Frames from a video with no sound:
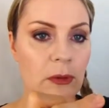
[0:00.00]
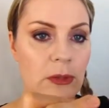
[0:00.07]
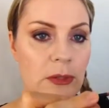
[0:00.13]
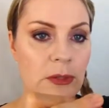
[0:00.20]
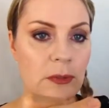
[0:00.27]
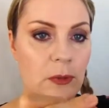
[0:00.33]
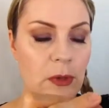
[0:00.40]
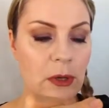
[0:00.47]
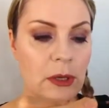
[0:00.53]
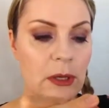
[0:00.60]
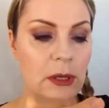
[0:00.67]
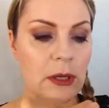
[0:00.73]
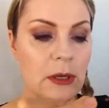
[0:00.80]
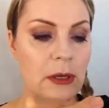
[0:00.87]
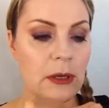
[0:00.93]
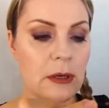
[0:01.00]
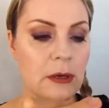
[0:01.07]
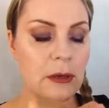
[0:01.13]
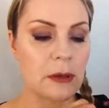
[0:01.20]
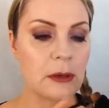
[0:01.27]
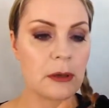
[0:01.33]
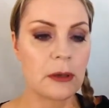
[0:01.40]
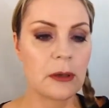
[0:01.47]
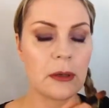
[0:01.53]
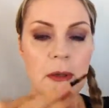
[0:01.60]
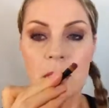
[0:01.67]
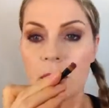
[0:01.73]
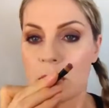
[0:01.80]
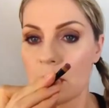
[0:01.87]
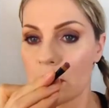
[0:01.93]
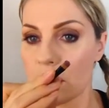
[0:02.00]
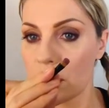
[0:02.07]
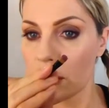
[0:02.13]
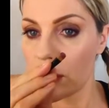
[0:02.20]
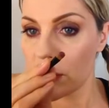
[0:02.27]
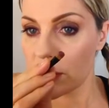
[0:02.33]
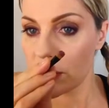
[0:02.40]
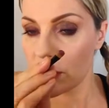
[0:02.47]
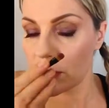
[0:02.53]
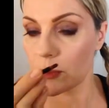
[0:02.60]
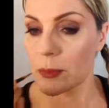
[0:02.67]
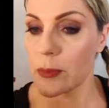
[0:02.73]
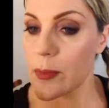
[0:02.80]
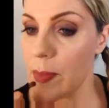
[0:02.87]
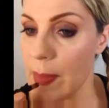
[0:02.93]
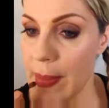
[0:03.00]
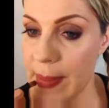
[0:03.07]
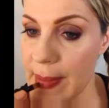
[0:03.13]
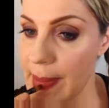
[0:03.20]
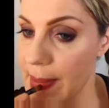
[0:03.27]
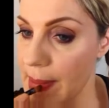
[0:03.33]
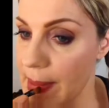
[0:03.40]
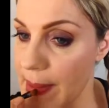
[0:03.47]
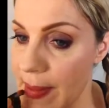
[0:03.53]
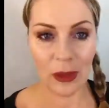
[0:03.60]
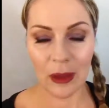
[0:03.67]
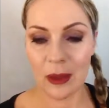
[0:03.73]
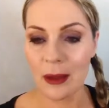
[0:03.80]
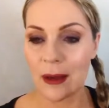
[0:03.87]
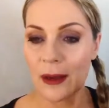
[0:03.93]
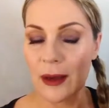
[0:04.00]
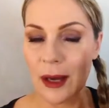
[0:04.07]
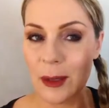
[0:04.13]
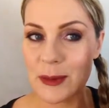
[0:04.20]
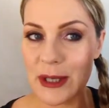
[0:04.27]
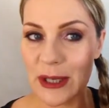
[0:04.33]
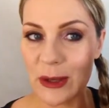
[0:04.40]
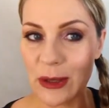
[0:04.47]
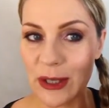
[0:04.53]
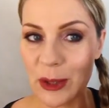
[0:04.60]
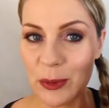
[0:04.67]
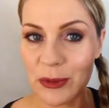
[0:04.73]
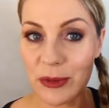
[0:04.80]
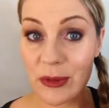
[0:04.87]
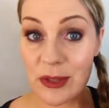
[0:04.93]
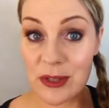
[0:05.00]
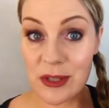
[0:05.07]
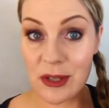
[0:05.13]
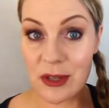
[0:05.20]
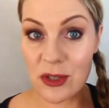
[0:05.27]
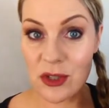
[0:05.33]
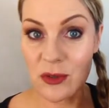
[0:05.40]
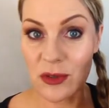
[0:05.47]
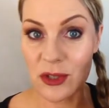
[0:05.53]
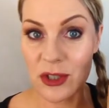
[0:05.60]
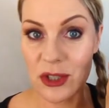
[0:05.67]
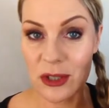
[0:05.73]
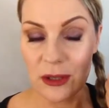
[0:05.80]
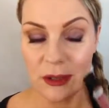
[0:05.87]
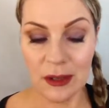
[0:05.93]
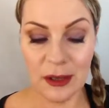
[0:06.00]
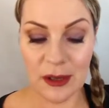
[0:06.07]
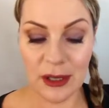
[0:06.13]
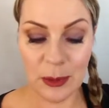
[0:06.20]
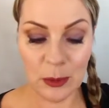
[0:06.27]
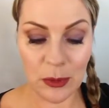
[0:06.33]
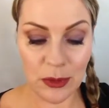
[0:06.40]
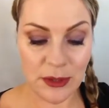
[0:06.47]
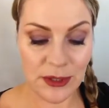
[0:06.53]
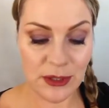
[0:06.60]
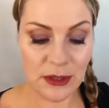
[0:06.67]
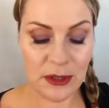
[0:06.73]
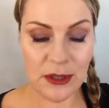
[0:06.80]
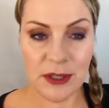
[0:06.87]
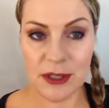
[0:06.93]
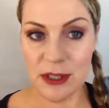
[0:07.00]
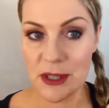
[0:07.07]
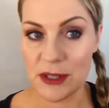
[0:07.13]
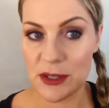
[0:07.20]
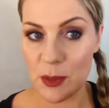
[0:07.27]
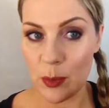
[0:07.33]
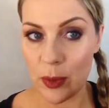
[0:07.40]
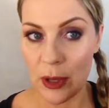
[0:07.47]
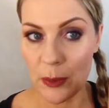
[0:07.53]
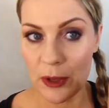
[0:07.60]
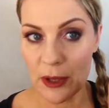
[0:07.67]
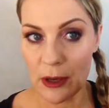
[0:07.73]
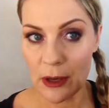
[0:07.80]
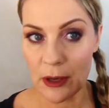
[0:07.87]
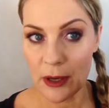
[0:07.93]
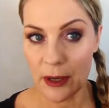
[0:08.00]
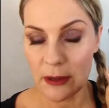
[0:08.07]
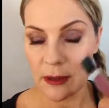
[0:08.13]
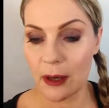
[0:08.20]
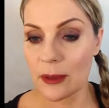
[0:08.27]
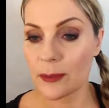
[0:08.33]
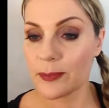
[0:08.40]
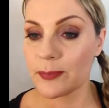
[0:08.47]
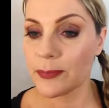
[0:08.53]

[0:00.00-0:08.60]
Just working it in there. So I'm taking a little bit of this Givenchy lip gloss. It's just a plummy color like that.